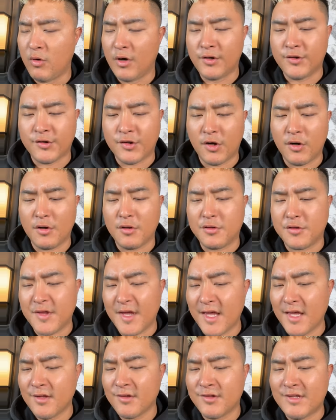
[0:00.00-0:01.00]
where certain
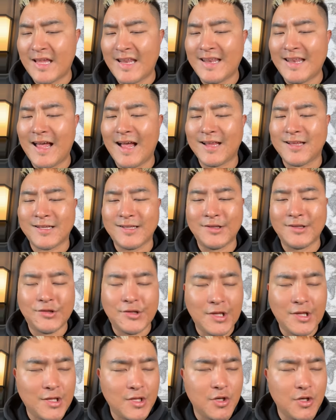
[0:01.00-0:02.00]
things did not
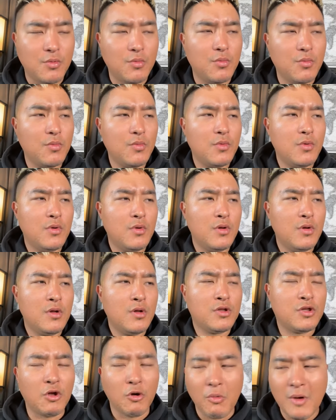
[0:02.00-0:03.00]
continue
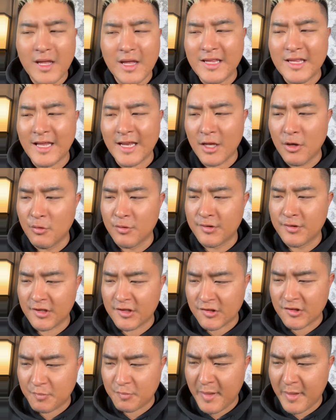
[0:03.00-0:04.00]
the way that it was
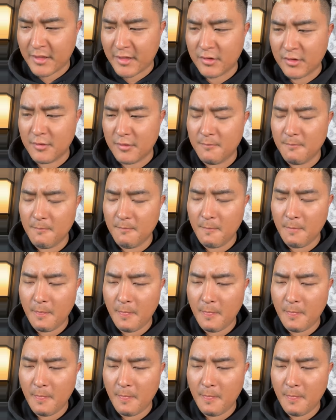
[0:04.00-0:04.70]
expected.